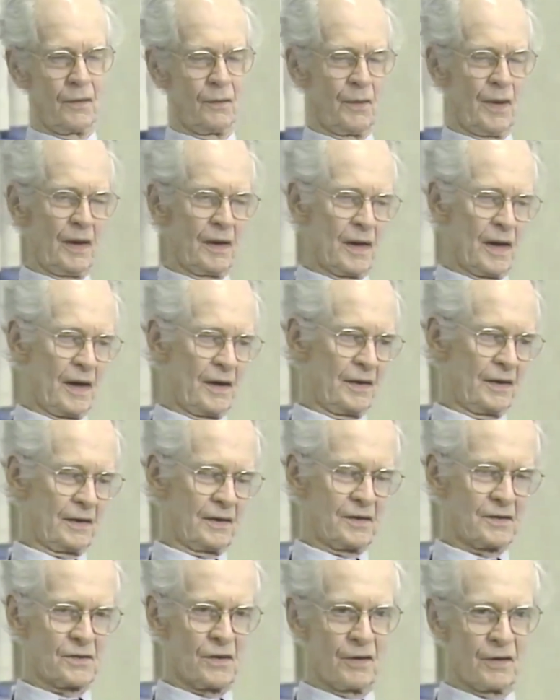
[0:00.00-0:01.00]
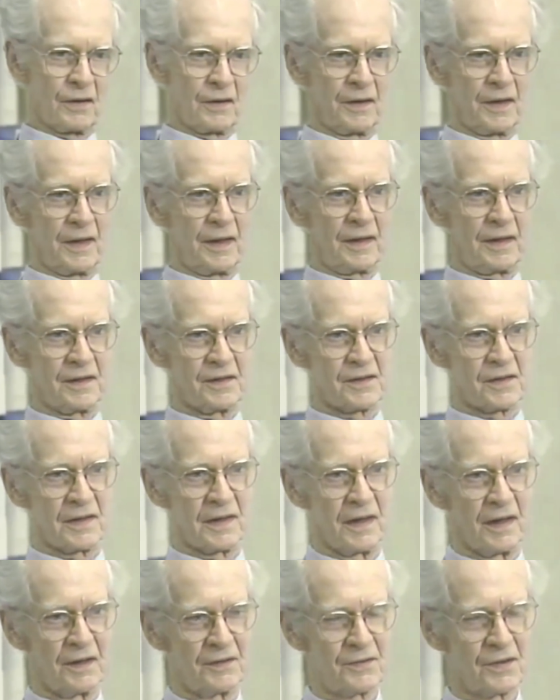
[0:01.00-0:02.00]
Well, I think this autoclitic is
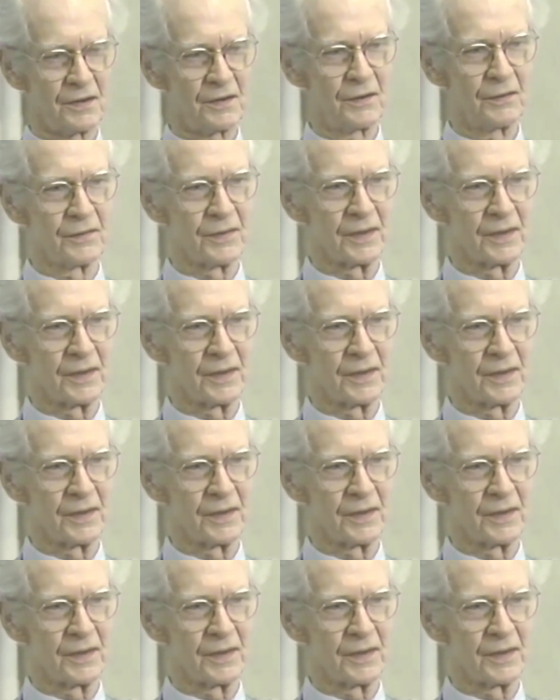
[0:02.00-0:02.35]
the answer to